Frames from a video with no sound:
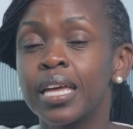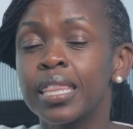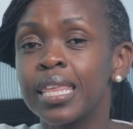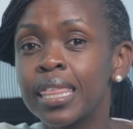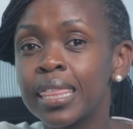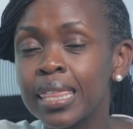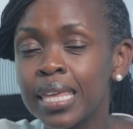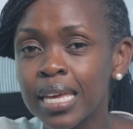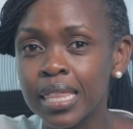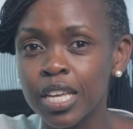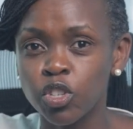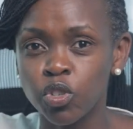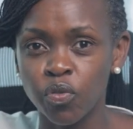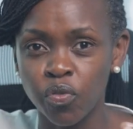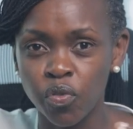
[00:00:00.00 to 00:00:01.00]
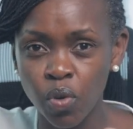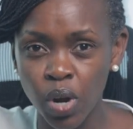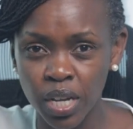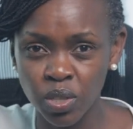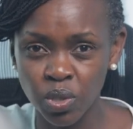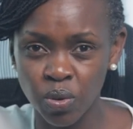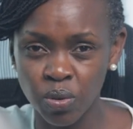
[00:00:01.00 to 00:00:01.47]
The thing that you
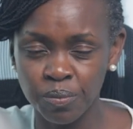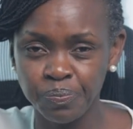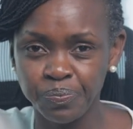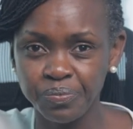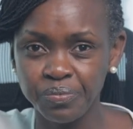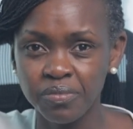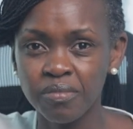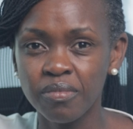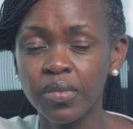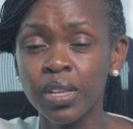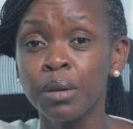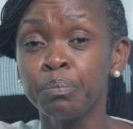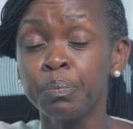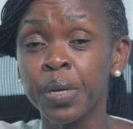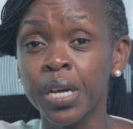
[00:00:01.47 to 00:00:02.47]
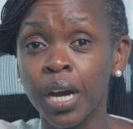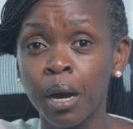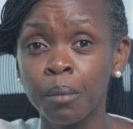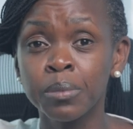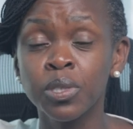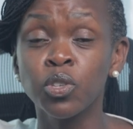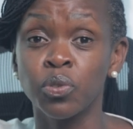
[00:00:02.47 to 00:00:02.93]
focus on
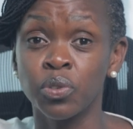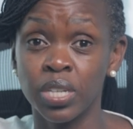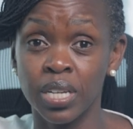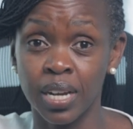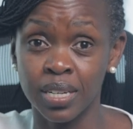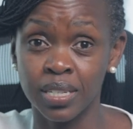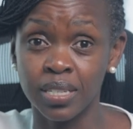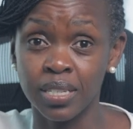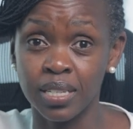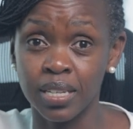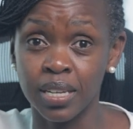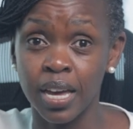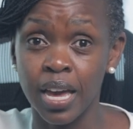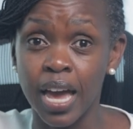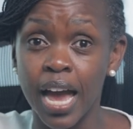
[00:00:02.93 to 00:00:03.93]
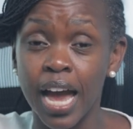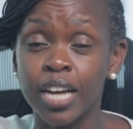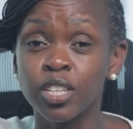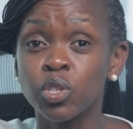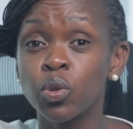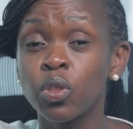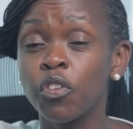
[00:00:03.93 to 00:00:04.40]
becomes your reality.
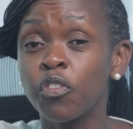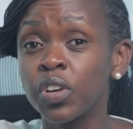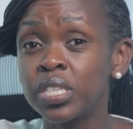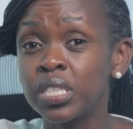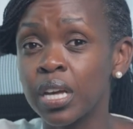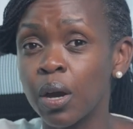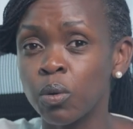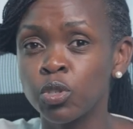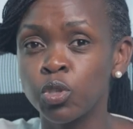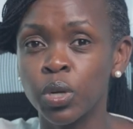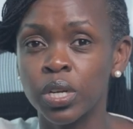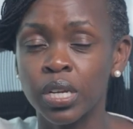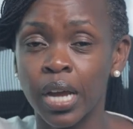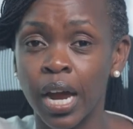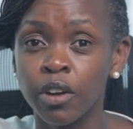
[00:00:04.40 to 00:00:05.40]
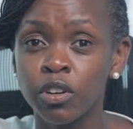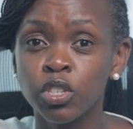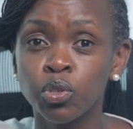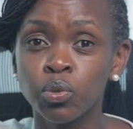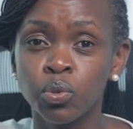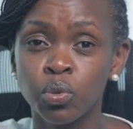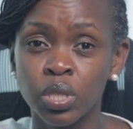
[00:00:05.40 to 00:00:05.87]
And so the first thing I want to
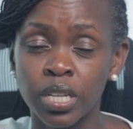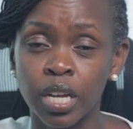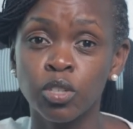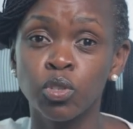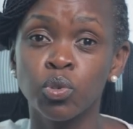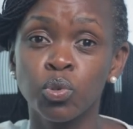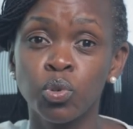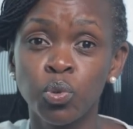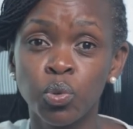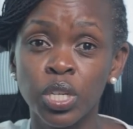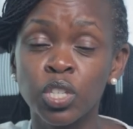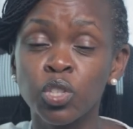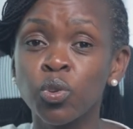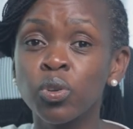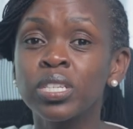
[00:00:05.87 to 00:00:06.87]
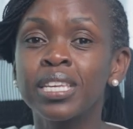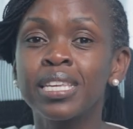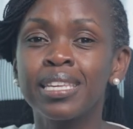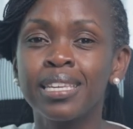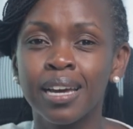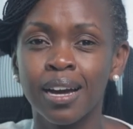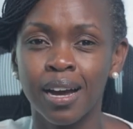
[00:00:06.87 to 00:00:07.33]
encourage you to start to do is not
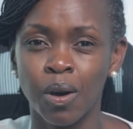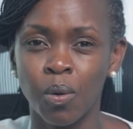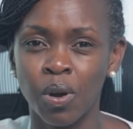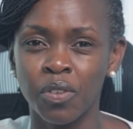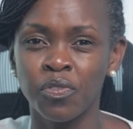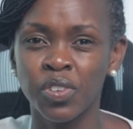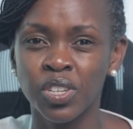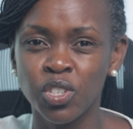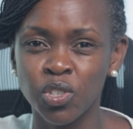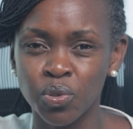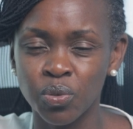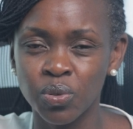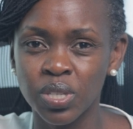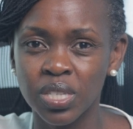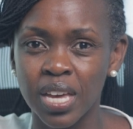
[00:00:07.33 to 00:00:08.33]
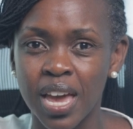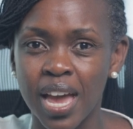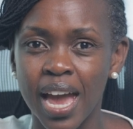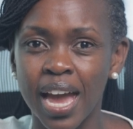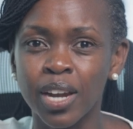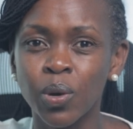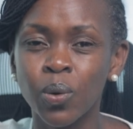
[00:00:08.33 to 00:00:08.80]
hear our videos
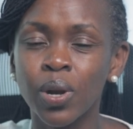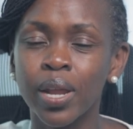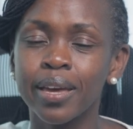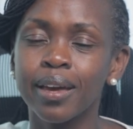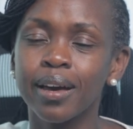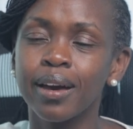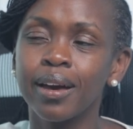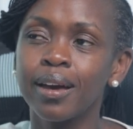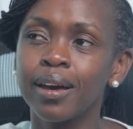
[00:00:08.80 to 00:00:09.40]
and go like,